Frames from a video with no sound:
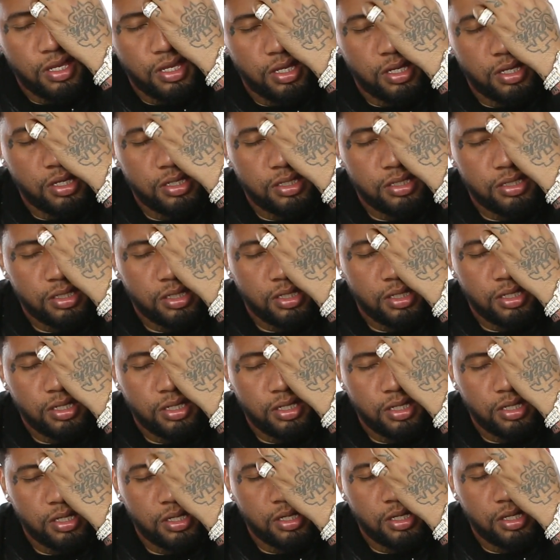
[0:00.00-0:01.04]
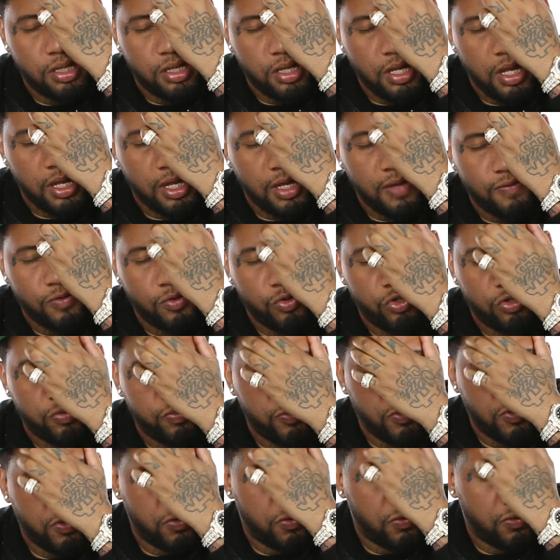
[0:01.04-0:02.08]
it's like if you
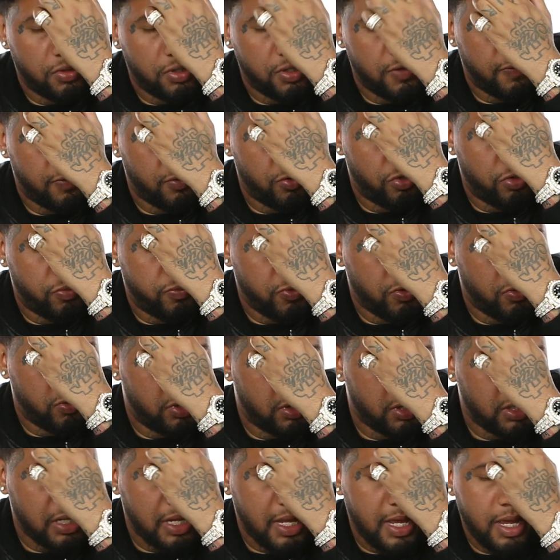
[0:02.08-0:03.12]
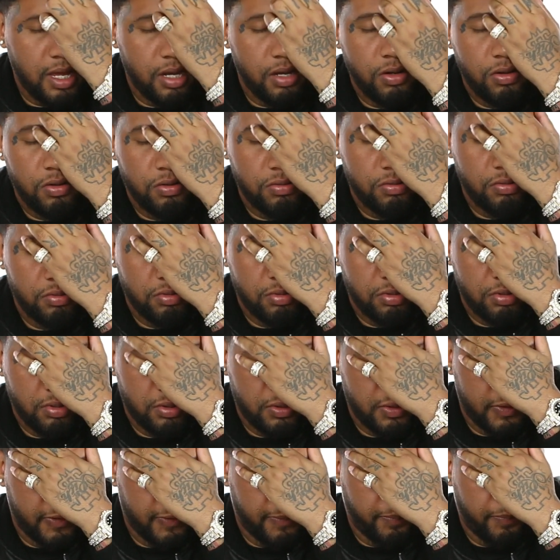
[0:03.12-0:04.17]
smoke, if you smoke gelato,
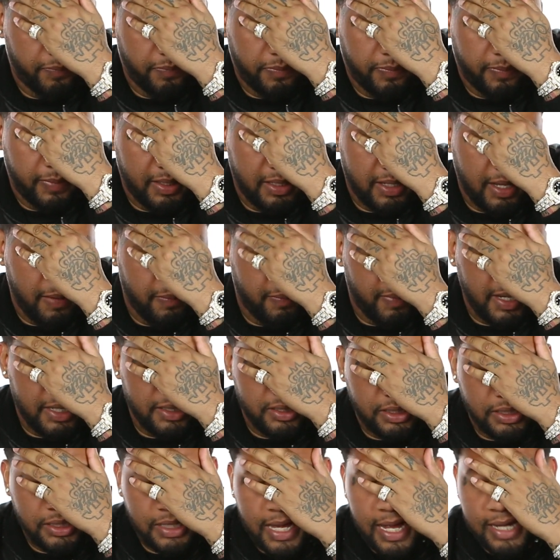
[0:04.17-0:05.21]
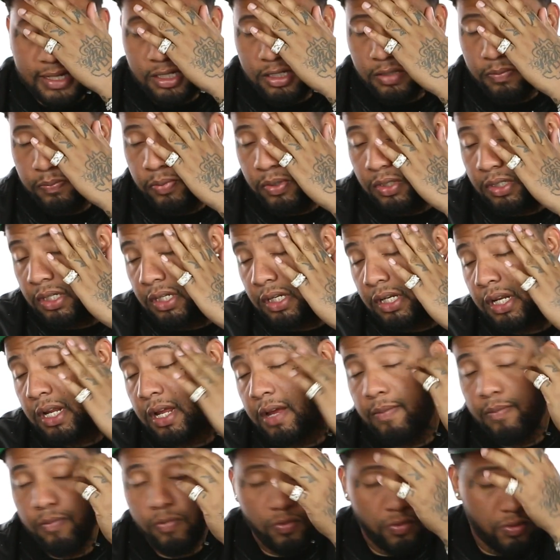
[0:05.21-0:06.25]
like basically I just put the
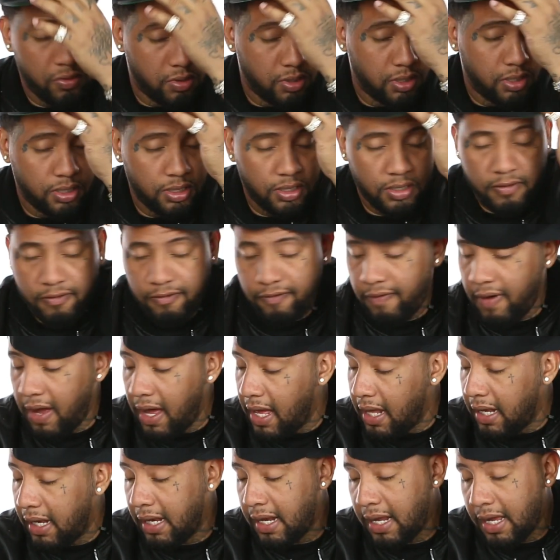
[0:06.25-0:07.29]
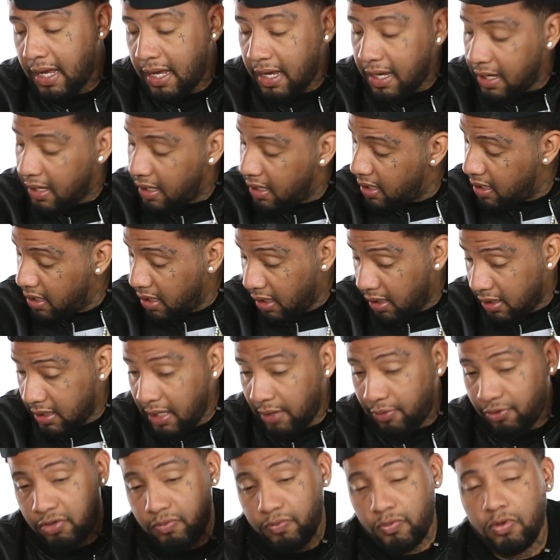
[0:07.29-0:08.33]
number on it, the five nine, because
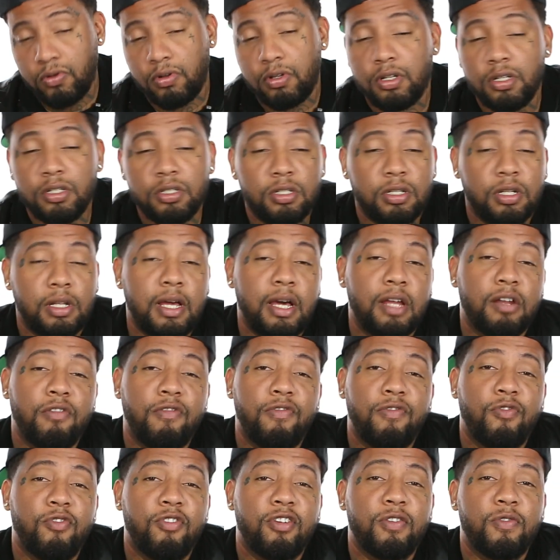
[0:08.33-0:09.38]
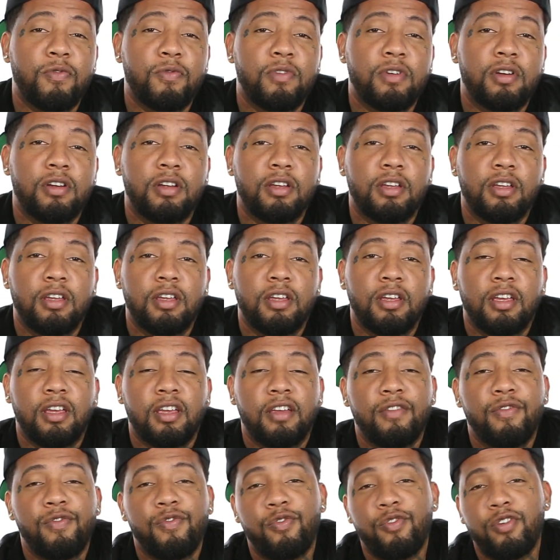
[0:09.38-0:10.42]
I was smoking a gelato forty one
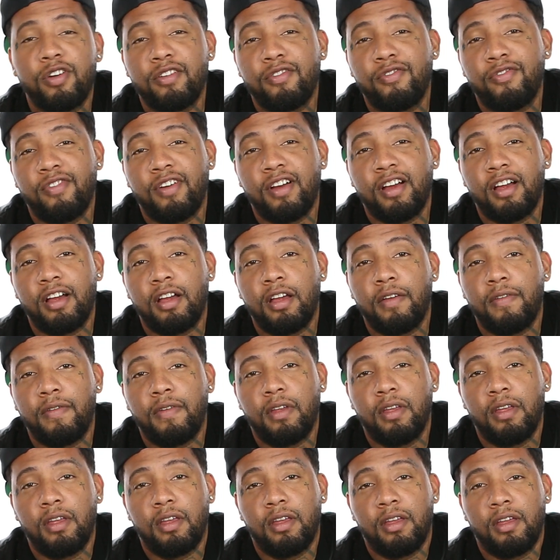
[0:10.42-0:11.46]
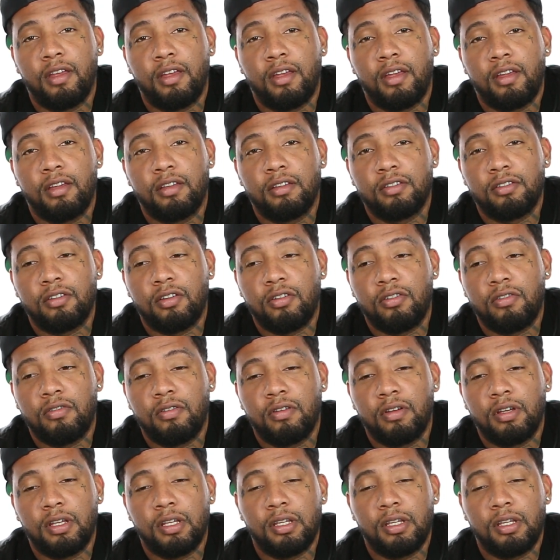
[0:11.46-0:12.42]
and forty five, so